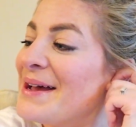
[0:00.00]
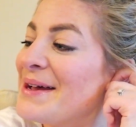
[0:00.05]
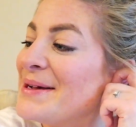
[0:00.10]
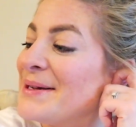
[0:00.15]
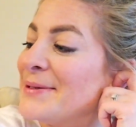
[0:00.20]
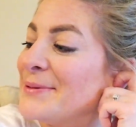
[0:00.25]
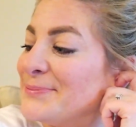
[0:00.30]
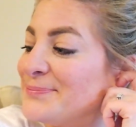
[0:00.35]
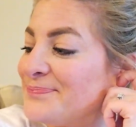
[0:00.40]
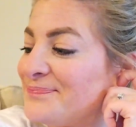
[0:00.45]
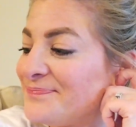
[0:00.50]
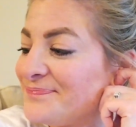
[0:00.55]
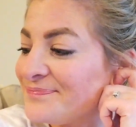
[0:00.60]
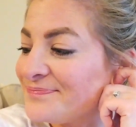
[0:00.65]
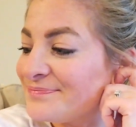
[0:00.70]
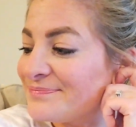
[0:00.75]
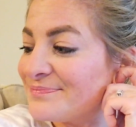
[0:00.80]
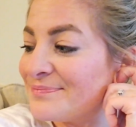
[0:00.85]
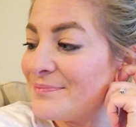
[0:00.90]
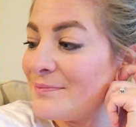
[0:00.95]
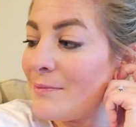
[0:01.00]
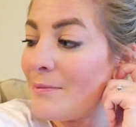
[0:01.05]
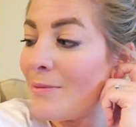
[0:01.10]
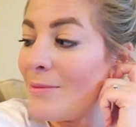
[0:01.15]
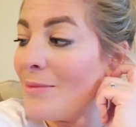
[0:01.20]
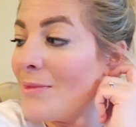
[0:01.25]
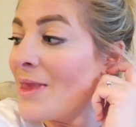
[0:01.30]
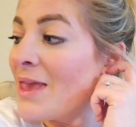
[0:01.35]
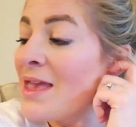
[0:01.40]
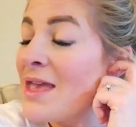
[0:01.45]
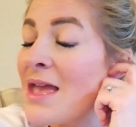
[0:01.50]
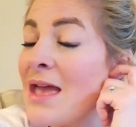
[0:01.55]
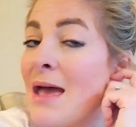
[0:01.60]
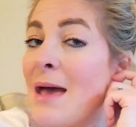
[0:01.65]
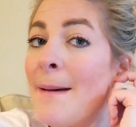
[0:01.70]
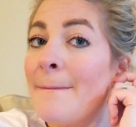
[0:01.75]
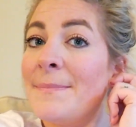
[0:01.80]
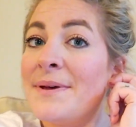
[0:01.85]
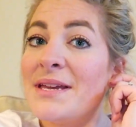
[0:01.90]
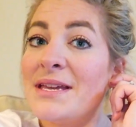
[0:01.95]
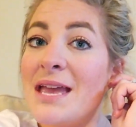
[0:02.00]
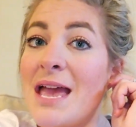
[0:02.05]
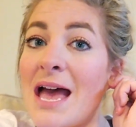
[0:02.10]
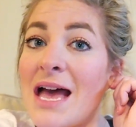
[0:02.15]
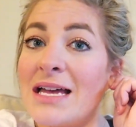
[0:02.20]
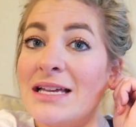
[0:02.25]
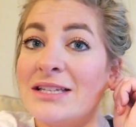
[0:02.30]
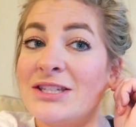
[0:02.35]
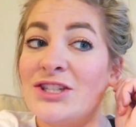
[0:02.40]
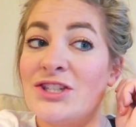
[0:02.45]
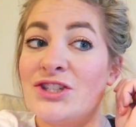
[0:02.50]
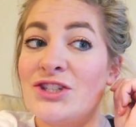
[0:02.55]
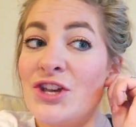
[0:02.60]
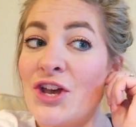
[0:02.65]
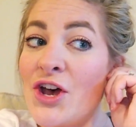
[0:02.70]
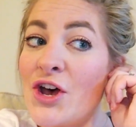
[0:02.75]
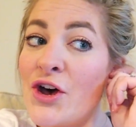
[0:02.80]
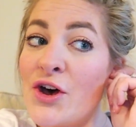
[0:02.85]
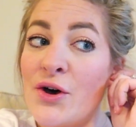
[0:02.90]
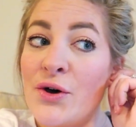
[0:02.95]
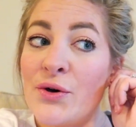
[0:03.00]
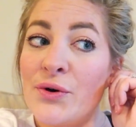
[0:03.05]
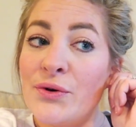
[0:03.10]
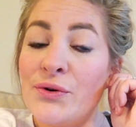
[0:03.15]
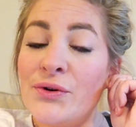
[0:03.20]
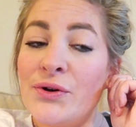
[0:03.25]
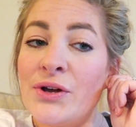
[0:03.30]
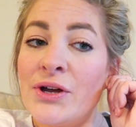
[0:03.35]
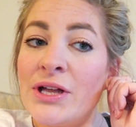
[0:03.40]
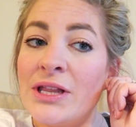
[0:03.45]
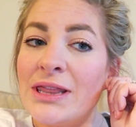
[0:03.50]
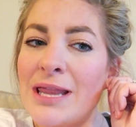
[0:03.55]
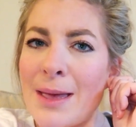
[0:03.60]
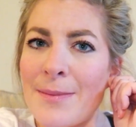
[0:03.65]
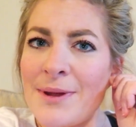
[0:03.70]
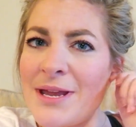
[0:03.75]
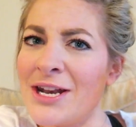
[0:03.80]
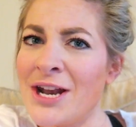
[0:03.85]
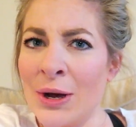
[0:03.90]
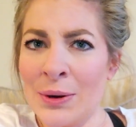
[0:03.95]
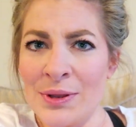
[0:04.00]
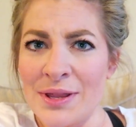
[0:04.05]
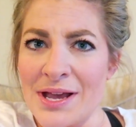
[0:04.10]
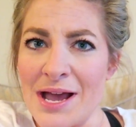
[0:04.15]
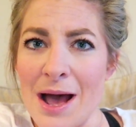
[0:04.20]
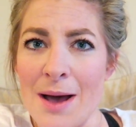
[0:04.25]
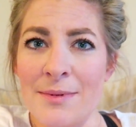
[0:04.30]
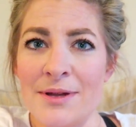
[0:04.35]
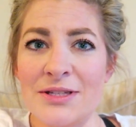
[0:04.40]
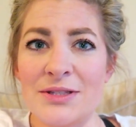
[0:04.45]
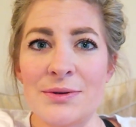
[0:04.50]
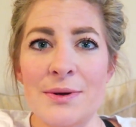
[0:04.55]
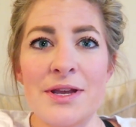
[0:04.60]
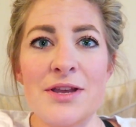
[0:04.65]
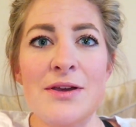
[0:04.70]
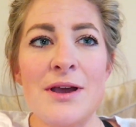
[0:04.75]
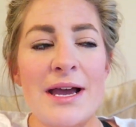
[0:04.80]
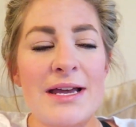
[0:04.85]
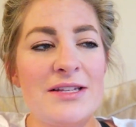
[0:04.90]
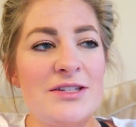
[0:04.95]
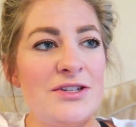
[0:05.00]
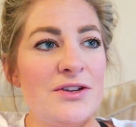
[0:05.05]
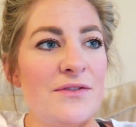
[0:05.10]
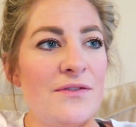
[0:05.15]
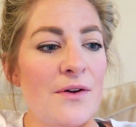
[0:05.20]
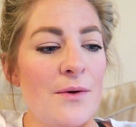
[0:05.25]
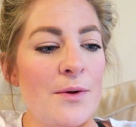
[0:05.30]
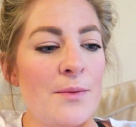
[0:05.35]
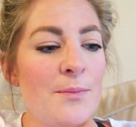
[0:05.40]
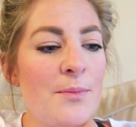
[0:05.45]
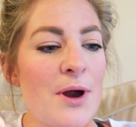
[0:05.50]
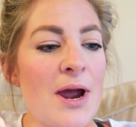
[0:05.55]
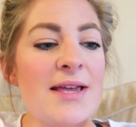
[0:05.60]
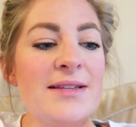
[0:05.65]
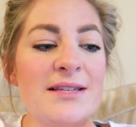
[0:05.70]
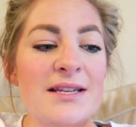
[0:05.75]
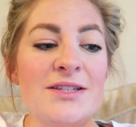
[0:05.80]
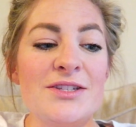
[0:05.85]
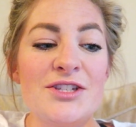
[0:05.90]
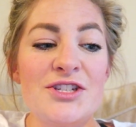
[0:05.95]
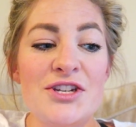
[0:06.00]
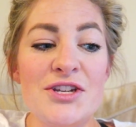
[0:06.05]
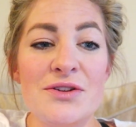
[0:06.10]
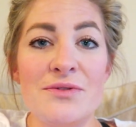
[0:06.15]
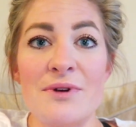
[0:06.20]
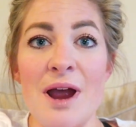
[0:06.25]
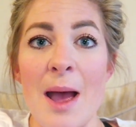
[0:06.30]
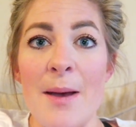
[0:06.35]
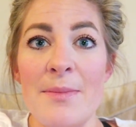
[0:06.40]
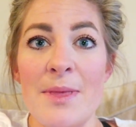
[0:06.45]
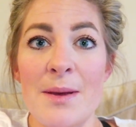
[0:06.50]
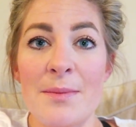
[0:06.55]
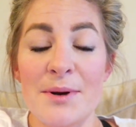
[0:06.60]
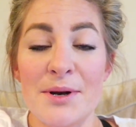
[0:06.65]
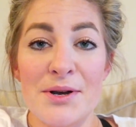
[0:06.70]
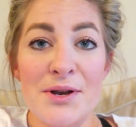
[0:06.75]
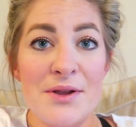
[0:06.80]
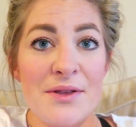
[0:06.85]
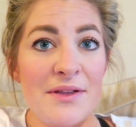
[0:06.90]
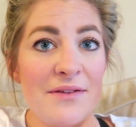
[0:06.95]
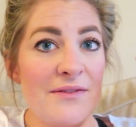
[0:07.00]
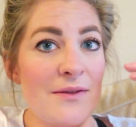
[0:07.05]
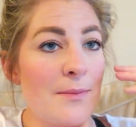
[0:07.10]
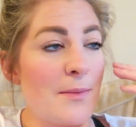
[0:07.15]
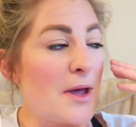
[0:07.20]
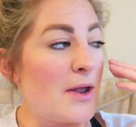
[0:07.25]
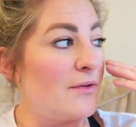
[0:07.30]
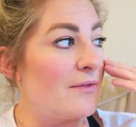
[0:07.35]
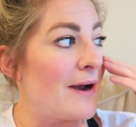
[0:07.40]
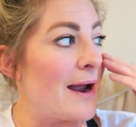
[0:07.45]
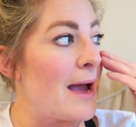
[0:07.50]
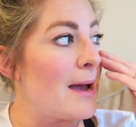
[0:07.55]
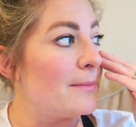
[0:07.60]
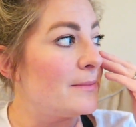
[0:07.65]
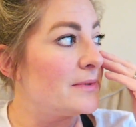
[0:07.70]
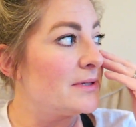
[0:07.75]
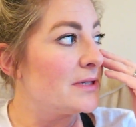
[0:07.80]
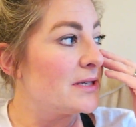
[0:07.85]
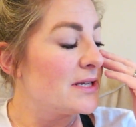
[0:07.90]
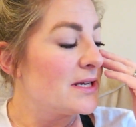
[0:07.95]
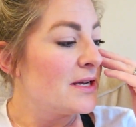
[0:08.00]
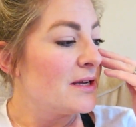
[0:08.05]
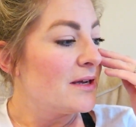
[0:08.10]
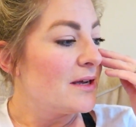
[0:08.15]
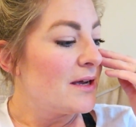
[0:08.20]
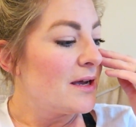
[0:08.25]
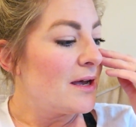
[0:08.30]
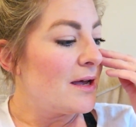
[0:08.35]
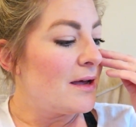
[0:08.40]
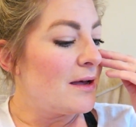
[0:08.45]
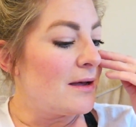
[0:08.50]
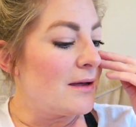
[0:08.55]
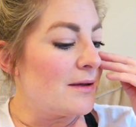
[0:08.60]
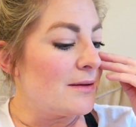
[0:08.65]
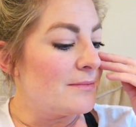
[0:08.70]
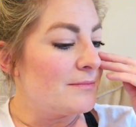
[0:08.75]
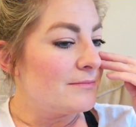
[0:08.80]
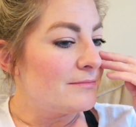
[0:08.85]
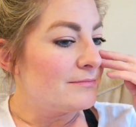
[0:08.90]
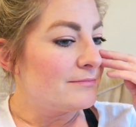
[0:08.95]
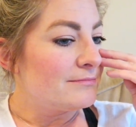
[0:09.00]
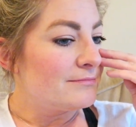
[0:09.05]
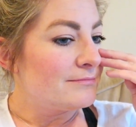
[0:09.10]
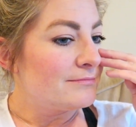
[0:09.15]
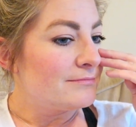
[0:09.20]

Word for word: Um, but yeah, so let me know in the comments what you guys do for presents. Do you wrap them or do you leave them unwrapped? Um,